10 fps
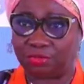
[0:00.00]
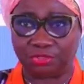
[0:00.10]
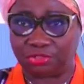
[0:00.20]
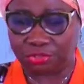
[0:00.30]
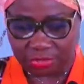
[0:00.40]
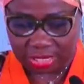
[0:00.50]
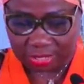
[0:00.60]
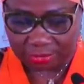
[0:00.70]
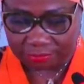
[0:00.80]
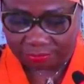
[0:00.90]
what those children
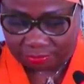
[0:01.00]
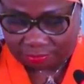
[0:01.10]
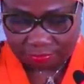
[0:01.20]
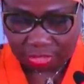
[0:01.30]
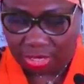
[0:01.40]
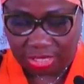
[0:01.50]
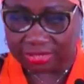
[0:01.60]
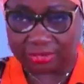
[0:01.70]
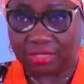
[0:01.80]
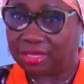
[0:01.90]
are
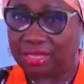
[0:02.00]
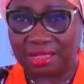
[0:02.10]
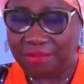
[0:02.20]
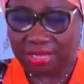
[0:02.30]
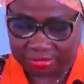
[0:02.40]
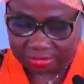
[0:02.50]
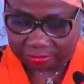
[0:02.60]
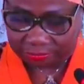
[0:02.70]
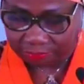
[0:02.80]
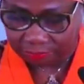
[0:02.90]
learning,
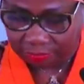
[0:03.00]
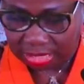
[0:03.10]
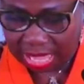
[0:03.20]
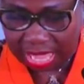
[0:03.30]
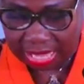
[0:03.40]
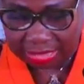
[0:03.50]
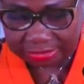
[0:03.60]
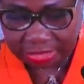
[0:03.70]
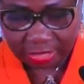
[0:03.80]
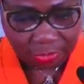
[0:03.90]
amazing. And
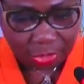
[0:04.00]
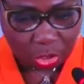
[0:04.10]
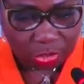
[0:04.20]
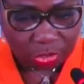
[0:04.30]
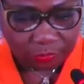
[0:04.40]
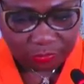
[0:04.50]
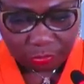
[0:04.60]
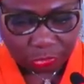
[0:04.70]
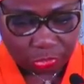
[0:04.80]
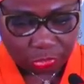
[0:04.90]
the Godwin
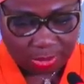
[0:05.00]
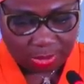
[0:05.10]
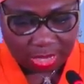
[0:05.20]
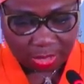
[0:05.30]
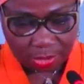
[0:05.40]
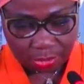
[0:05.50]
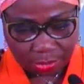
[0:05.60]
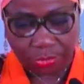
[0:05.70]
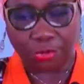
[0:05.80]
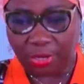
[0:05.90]
Uzoma
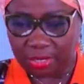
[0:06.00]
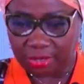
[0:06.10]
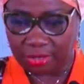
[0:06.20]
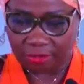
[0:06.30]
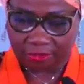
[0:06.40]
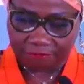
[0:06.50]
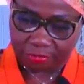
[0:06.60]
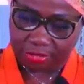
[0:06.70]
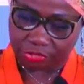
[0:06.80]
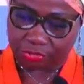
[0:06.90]
Oronkwe
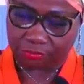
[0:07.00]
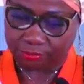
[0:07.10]
Foundation.